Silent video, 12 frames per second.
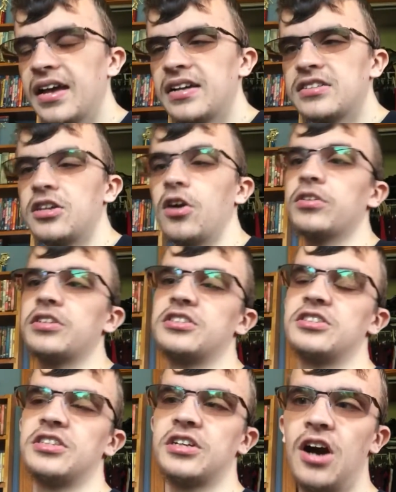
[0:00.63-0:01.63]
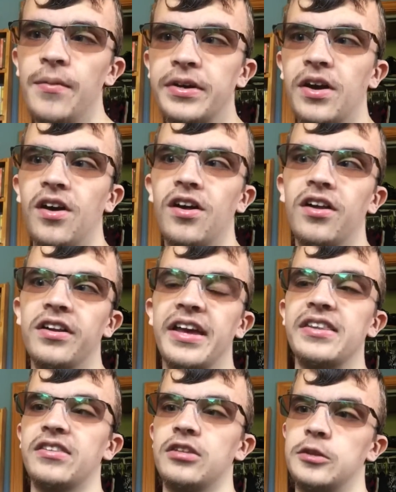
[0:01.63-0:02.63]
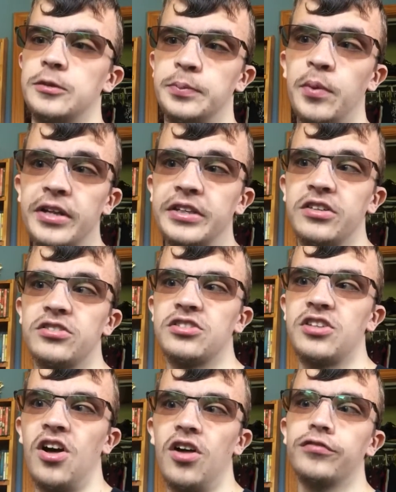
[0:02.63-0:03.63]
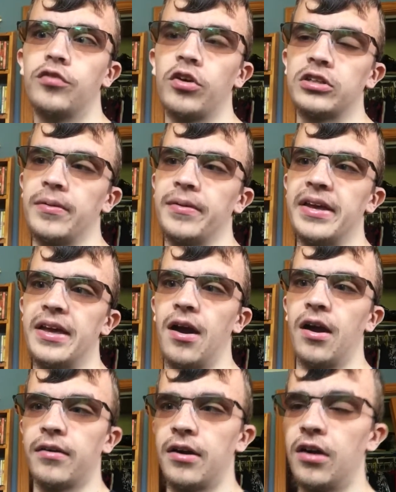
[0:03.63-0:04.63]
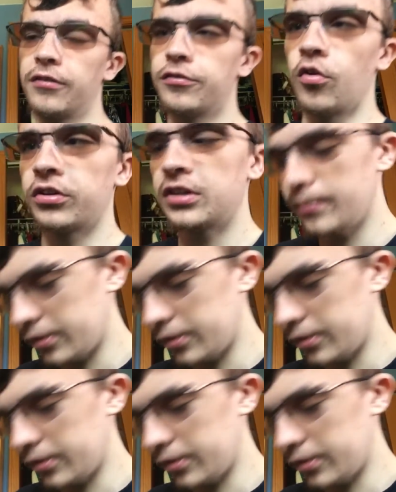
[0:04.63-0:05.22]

So this is the comic haul, and the spoilers, all four of them, all four of them